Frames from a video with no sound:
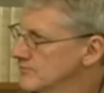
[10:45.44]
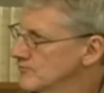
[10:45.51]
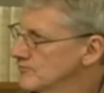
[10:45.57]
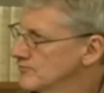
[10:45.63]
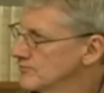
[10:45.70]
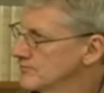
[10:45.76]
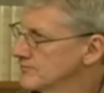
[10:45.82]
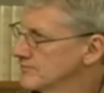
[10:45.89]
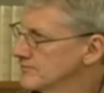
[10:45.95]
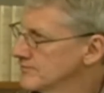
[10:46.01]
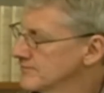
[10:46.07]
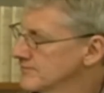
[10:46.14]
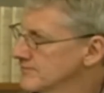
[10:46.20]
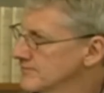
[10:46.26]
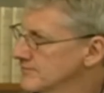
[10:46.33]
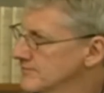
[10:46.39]

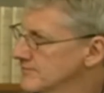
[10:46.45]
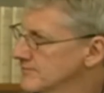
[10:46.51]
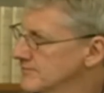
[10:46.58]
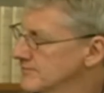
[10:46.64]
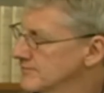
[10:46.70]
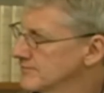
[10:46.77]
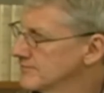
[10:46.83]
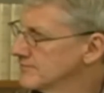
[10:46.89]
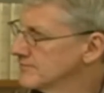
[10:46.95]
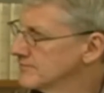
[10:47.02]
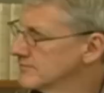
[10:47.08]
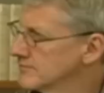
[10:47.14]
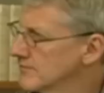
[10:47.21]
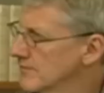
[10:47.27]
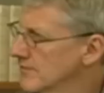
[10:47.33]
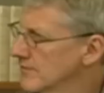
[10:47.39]

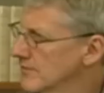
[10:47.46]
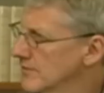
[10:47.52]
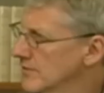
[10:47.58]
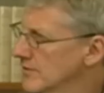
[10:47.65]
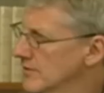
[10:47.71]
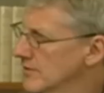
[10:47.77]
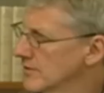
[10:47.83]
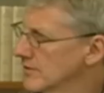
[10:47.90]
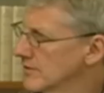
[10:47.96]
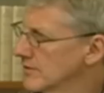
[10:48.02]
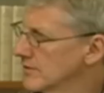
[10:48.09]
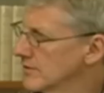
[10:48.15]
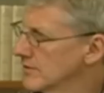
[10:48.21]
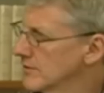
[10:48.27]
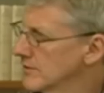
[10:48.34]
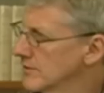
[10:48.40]

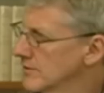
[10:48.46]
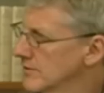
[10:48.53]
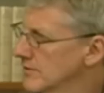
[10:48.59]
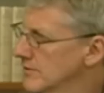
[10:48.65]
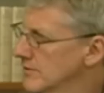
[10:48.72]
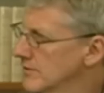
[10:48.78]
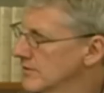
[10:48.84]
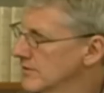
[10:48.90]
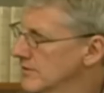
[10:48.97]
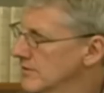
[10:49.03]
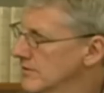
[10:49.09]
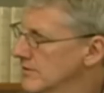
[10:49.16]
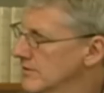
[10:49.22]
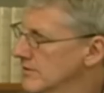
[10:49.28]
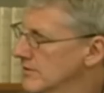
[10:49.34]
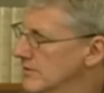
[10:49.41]

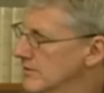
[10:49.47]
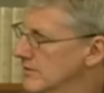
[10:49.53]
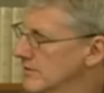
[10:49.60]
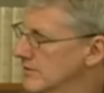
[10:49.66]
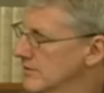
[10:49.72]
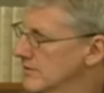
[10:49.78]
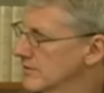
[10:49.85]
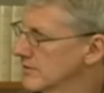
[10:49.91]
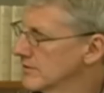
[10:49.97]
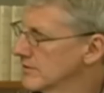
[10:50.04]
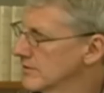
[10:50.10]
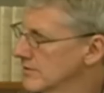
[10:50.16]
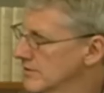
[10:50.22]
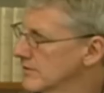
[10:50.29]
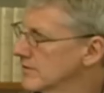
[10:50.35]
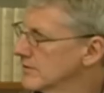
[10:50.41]
[no speech]